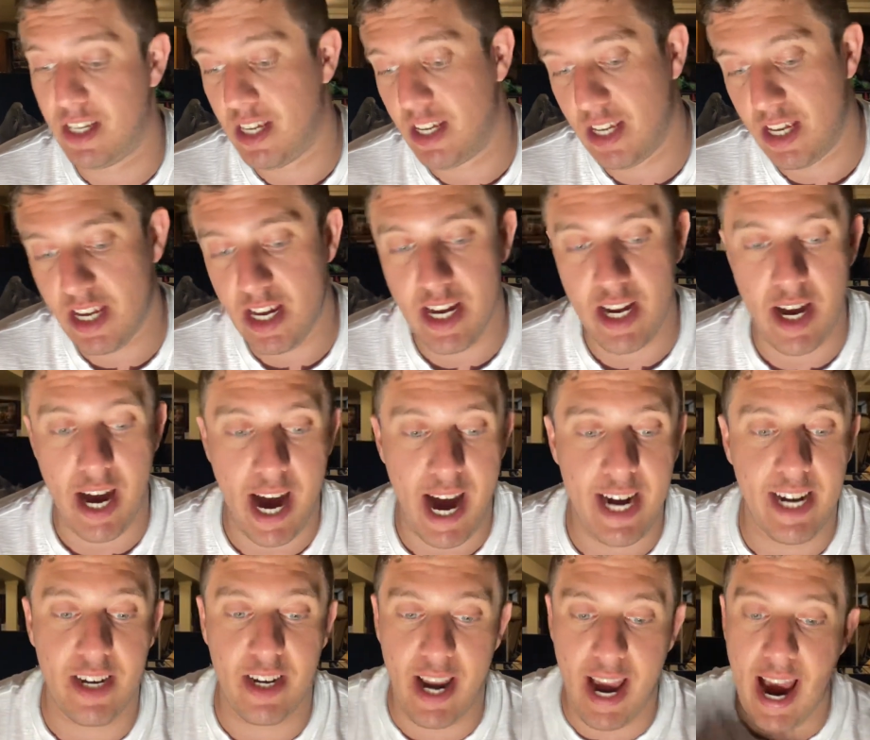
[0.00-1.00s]
he
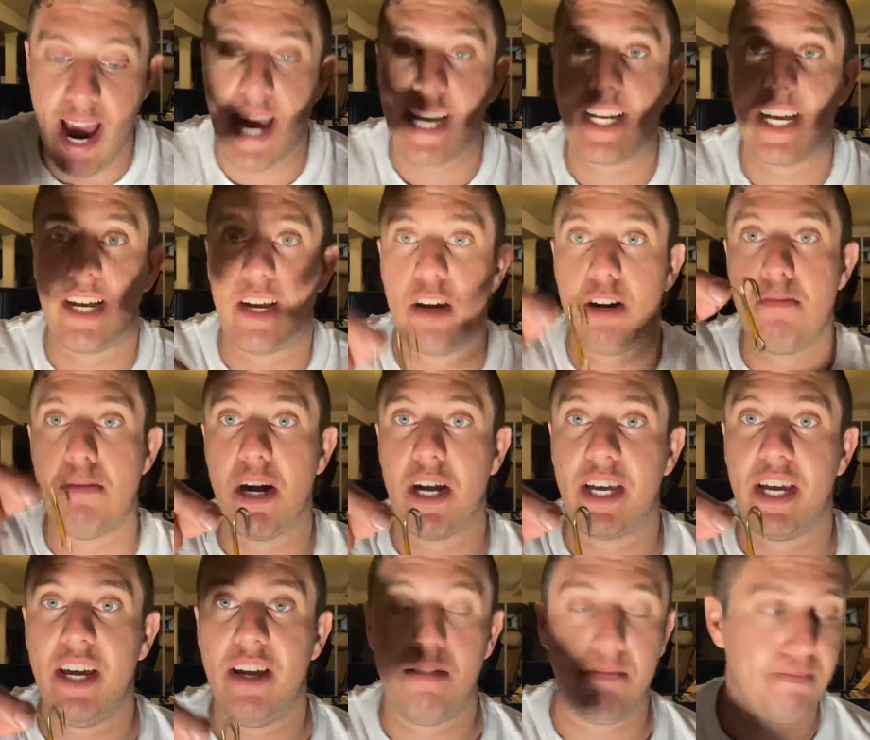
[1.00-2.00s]
had it hanging on a
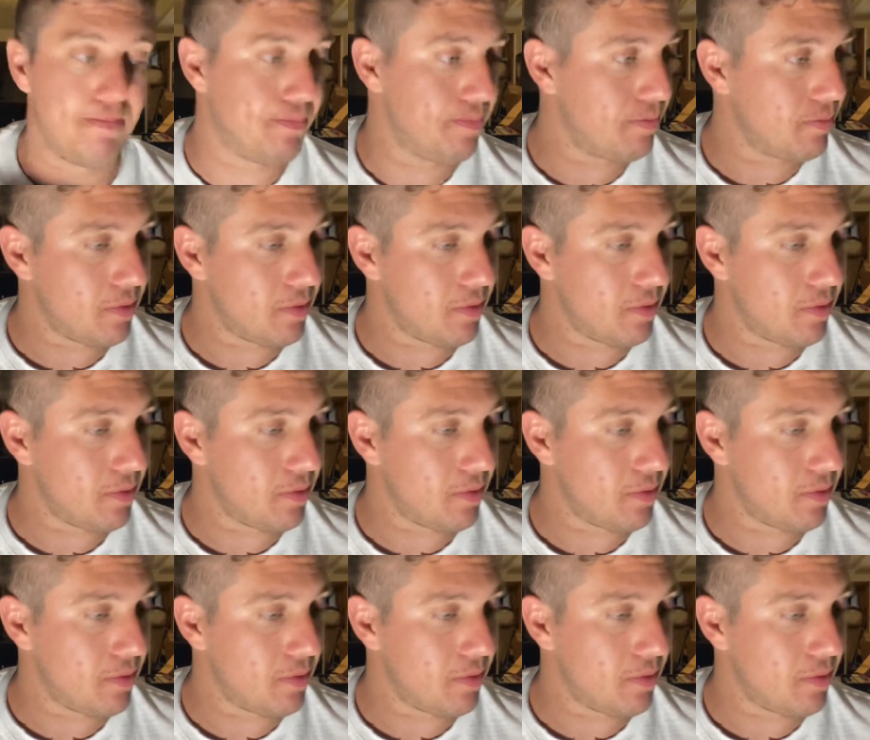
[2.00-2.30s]
bucket.